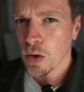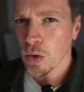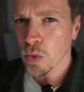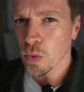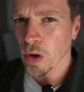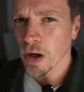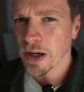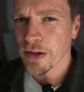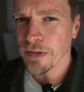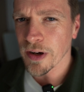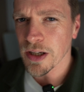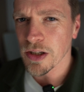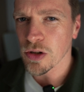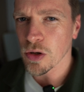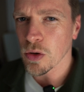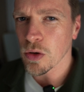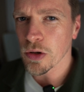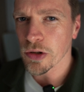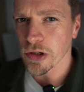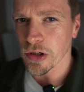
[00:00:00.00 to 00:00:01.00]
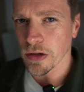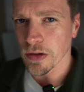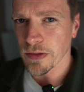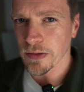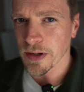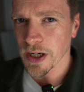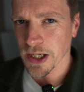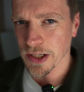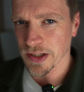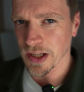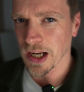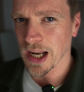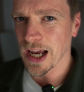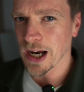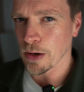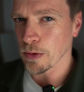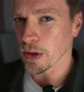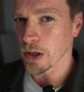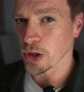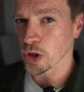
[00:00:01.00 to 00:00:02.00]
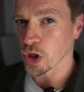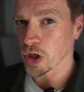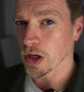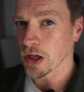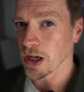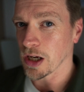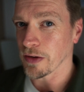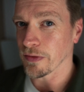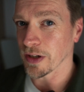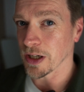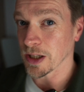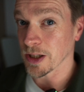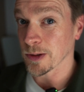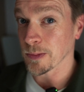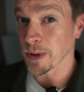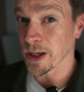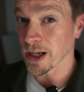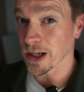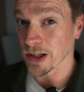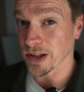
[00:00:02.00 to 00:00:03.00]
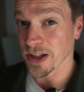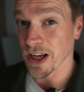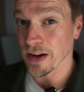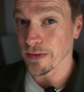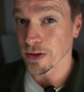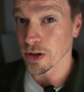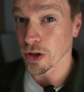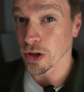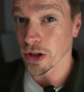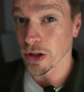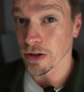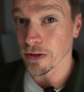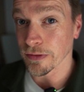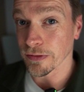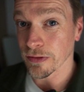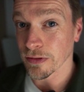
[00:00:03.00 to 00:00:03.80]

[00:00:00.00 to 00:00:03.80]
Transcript: What if I told you there's a language even its speakers haven't heard of?